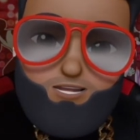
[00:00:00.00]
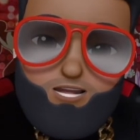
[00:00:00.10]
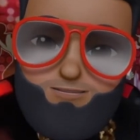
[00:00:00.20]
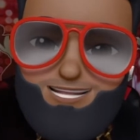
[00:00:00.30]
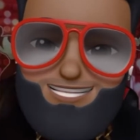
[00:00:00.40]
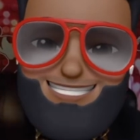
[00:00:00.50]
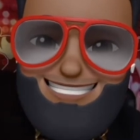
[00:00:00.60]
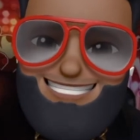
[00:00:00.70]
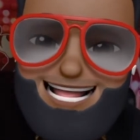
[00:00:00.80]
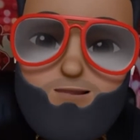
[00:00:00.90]
Because the
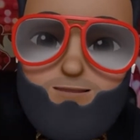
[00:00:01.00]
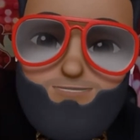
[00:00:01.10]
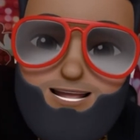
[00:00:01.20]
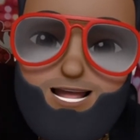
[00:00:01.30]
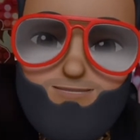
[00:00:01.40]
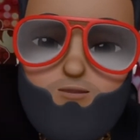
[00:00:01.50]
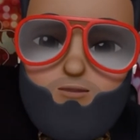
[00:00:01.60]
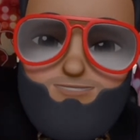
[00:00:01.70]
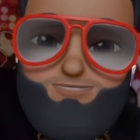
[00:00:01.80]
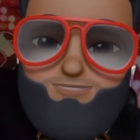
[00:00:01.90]
same
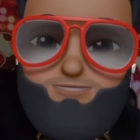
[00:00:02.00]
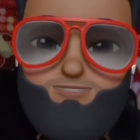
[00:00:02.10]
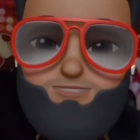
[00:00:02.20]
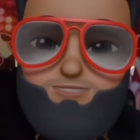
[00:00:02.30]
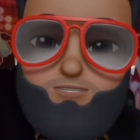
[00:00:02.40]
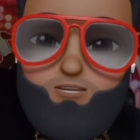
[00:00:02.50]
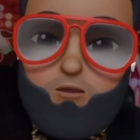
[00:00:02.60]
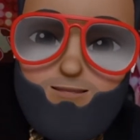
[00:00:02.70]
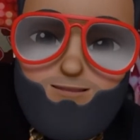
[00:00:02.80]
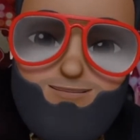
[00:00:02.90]
people
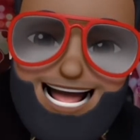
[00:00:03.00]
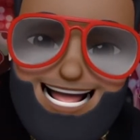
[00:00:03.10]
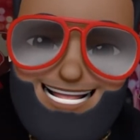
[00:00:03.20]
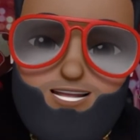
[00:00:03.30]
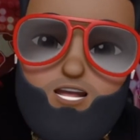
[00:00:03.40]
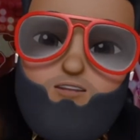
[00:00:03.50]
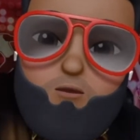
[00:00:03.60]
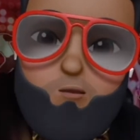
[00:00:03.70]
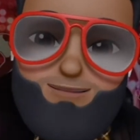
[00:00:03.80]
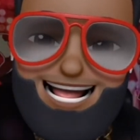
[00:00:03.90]
you begging,
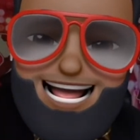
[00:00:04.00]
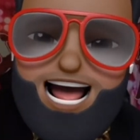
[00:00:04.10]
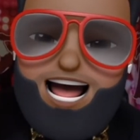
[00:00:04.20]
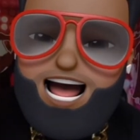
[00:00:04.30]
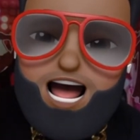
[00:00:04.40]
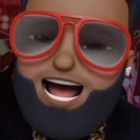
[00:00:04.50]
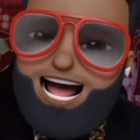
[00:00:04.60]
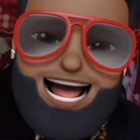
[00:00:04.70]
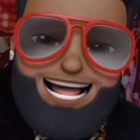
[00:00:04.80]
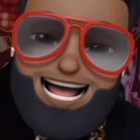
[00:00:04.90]
you begging, hey, hey,
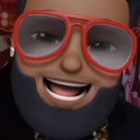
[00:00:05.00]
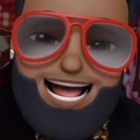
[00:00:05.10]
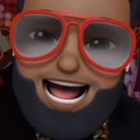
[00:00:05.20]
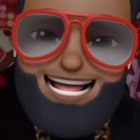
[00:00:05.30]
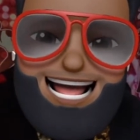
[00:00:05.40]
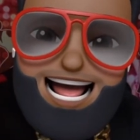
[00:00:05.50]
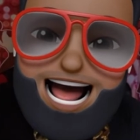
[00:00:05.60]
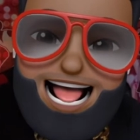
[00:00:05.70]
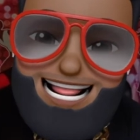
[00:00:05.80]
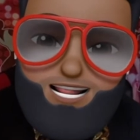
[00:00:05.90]
I, I,
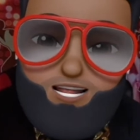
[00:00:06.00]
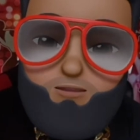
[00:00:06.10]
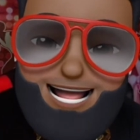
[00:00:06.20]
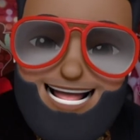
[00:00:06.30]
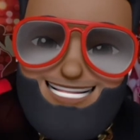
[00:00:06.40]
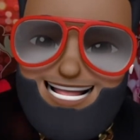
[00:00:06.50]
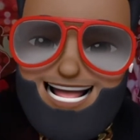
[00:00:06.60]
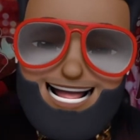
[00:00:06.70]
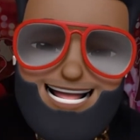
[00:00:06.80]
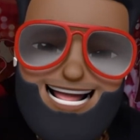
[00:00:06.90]
I need your donations.
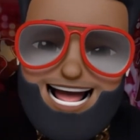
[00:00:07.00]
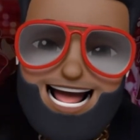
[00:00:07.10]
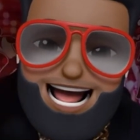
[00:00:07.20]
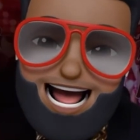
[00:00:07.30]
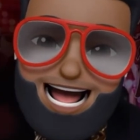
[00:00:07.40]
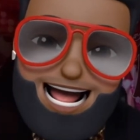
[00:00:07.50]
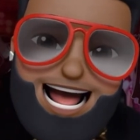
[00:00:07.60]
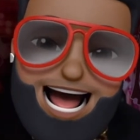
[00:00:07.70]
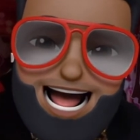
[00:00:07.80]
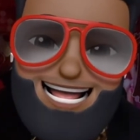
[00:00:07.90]
I,
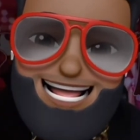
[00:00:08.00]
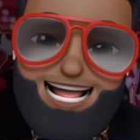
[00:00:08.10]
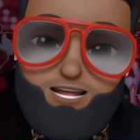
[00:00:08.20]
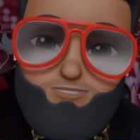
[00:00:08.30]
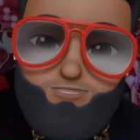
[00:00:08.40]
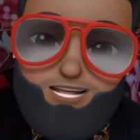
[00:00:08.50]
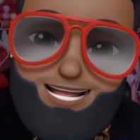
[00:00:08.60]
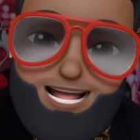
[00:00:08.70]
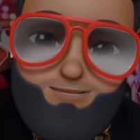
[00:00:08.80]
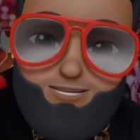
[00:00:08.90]
I, I need your free
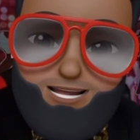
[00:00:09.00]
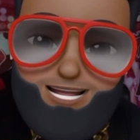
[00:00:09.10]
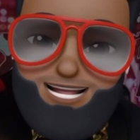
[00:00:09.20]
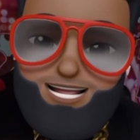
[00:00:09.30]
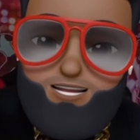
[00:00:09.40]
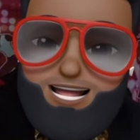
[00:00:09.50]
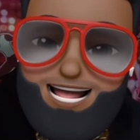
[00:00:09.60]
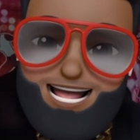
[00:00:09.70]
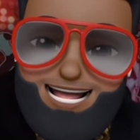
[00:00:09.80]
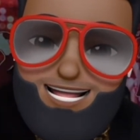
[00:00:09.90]
labor hit,
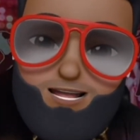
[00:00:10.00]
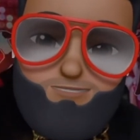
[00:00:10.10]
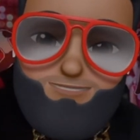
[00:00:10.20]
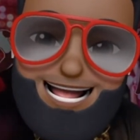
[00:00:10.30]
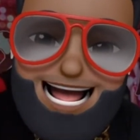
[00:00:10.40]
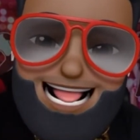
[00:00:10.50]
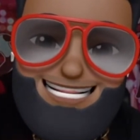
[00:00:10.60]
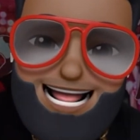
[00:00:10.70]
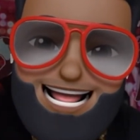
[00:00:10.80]
hit up them cash app,